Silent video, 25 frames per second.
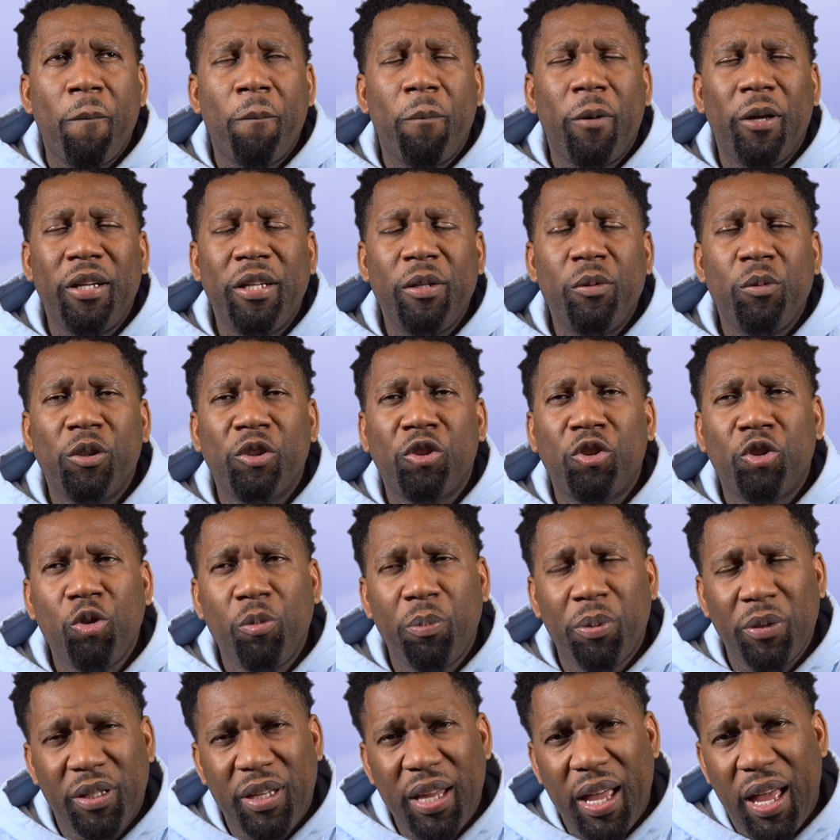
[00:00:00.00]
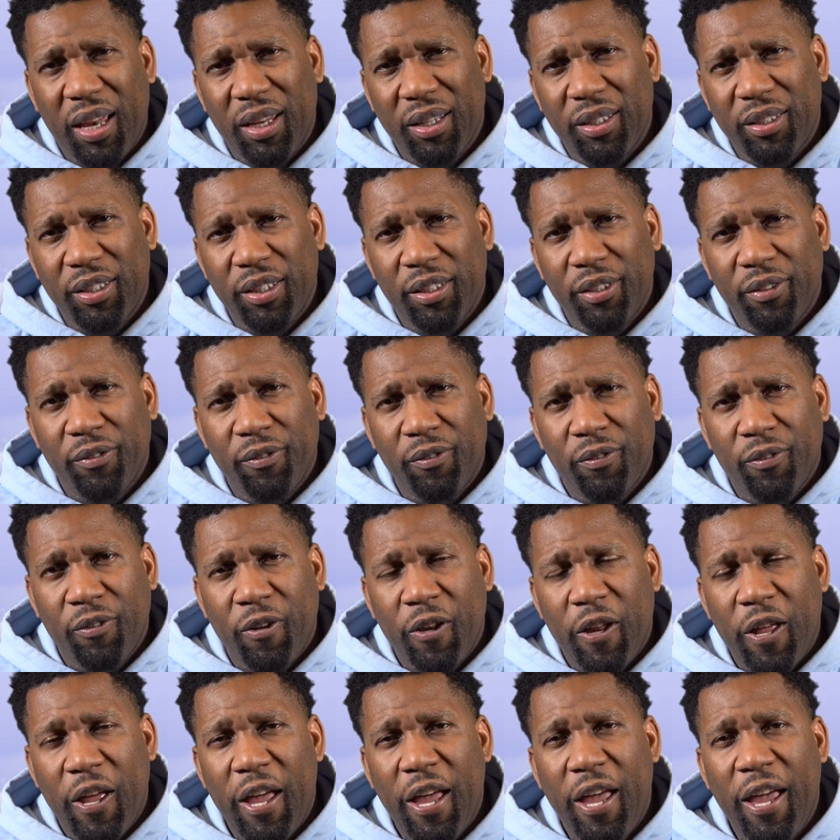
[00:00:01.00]
but he was super talented.
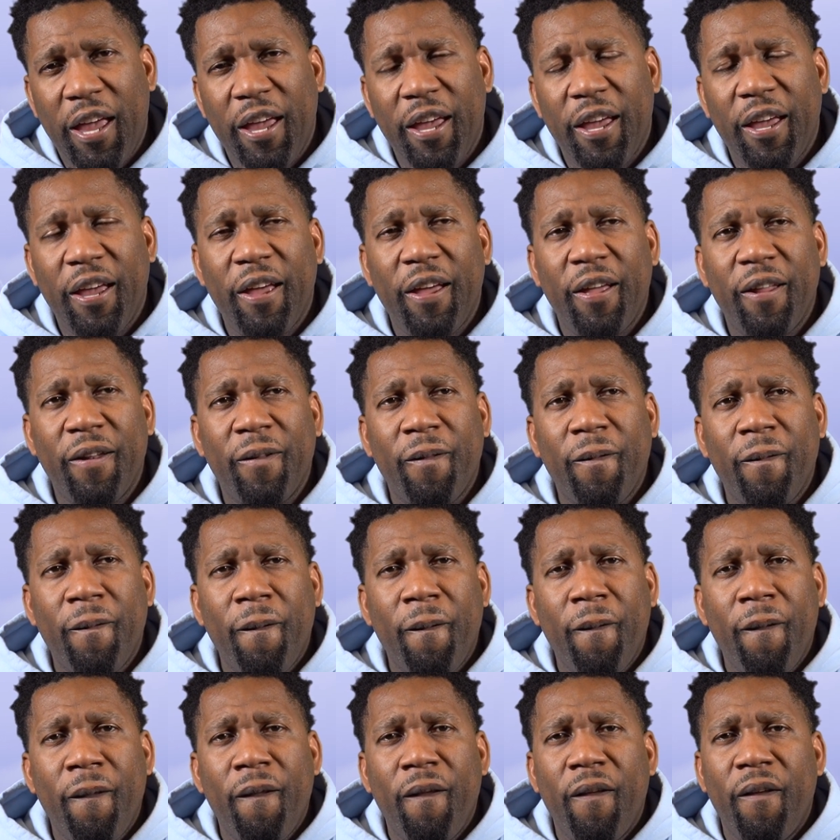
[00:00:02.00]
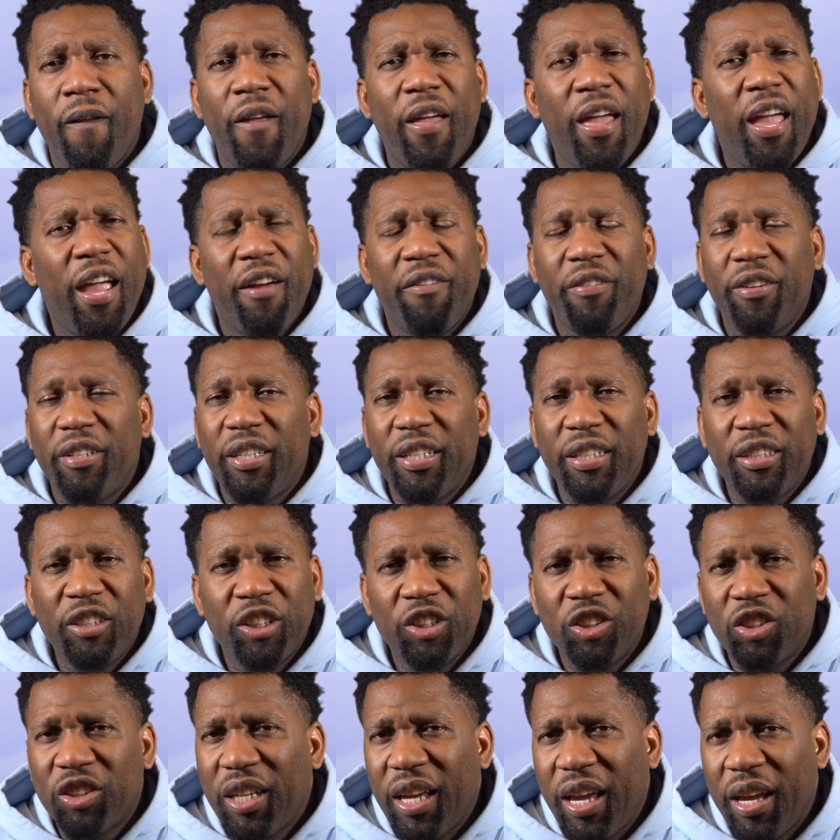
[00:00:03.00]
And everything
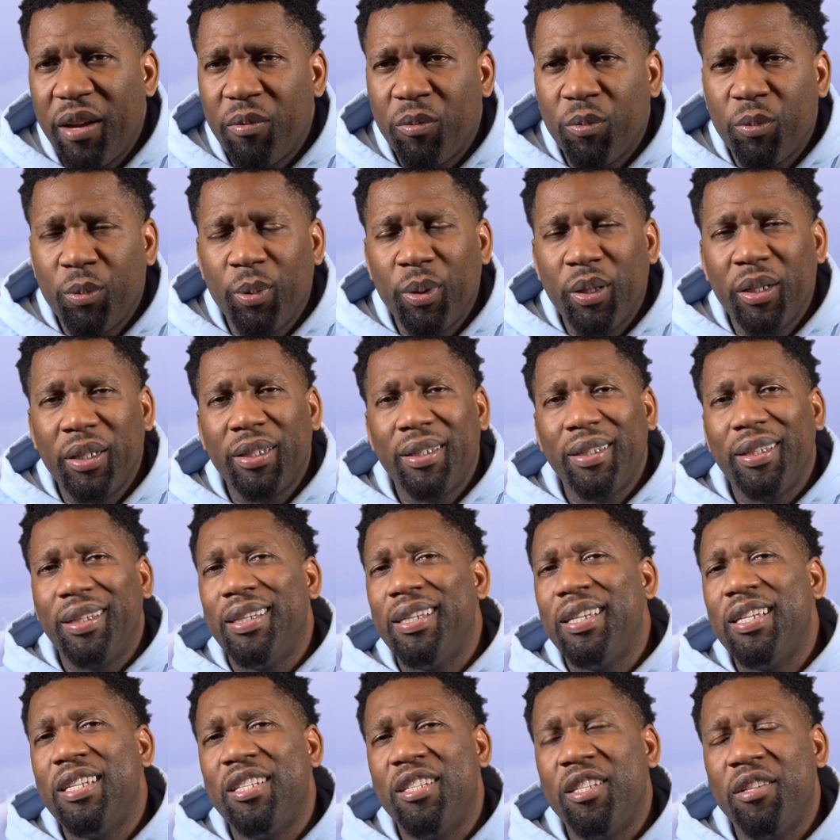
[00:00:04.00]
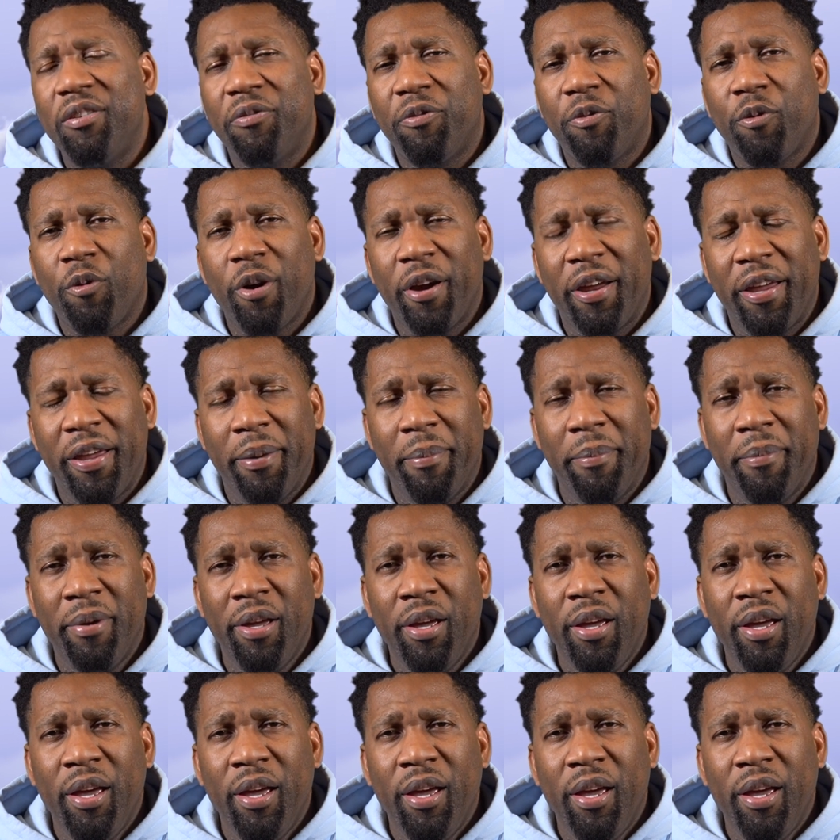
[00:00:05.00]
just came really easy for him.